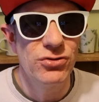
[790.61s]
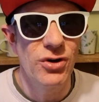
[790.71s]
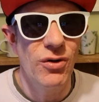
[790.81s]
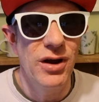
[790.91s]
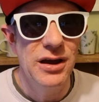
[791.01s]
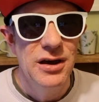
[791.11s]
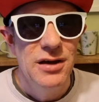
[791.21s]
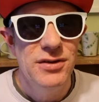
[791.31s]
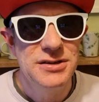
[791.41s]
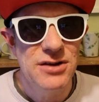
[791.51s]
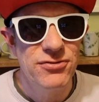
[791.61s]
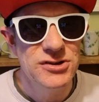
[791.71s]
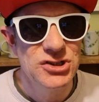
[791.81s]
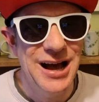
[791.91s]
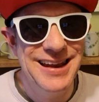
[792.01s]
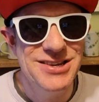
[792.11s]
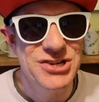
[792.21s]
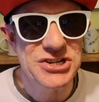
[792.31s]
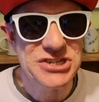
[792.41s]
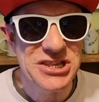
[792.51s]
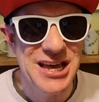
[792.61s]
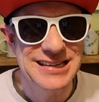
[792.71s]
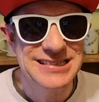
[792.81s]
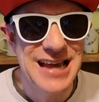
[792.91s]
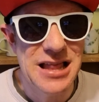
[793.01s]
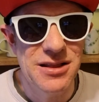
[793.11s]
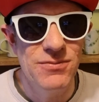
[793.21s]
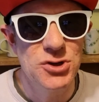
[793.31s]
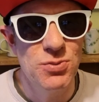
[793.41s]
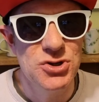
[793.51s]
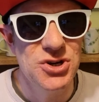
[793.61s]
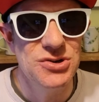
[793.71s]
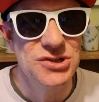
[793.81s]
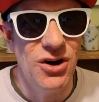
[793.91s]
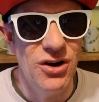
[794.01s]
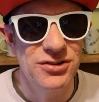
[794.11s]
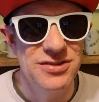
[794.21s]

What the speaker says: the different challenges that they set them to produce art, in